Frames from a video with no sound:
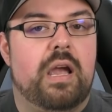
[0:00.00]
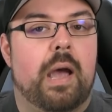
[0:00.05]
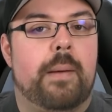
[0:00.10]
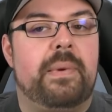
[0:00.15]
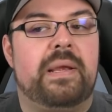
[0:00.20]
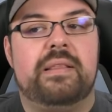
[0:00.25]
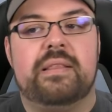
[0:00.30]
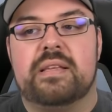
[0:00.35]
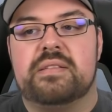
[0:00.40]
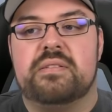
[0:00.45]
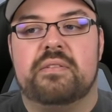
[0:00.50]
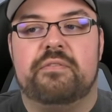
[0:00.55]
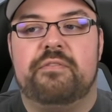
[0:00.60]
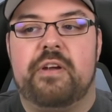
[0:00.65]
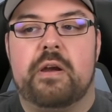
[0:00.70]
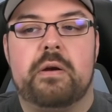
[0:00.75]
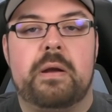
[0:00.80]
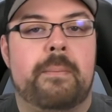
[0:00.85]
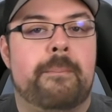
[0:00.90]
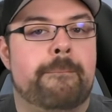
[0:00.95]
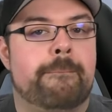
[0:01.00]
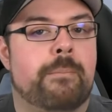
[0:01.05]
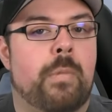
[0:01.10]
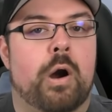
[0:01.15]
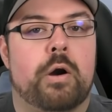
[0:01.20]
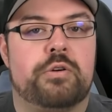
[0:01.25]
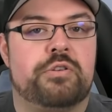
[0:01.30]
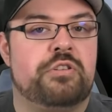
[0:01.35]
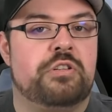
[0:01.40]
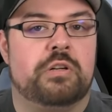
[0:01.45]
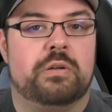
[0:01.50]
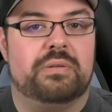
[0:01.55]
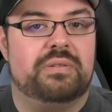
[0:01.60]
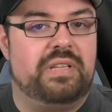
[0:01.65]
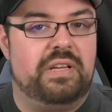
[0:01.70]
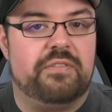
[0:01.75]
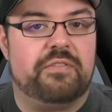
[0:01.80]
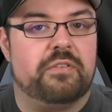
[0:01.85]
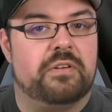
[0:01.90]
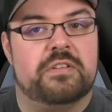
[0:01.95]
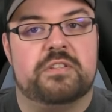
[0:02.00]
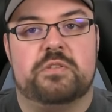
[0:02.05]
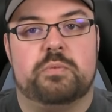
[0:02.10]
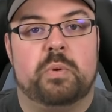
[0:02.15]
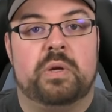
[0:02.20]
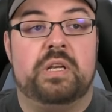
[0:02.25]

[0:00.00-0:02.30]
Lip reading: I mean, that's a very marginal difference